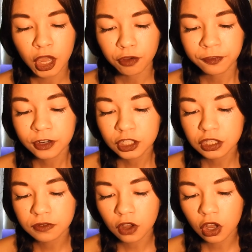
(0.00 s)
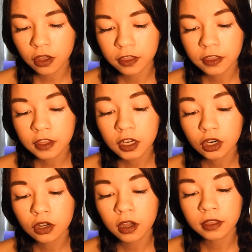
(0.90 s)
First of all, the
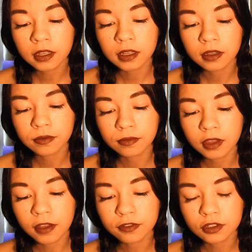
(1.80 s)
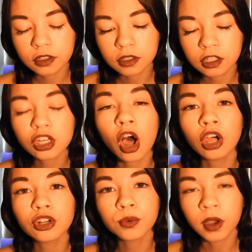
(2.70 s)
girl on the left, the
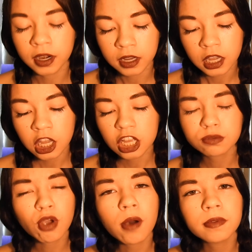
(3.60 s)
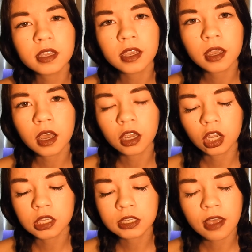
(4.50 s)
taller one, is probably a
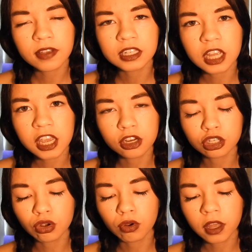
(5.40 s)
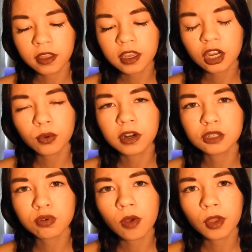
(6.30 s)
good 7 to 8 years old, and the younger one
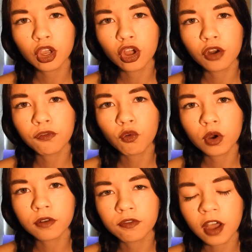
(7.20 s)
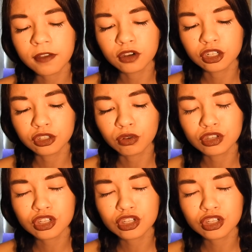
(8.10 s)
is probably a good 4 to 5 years old.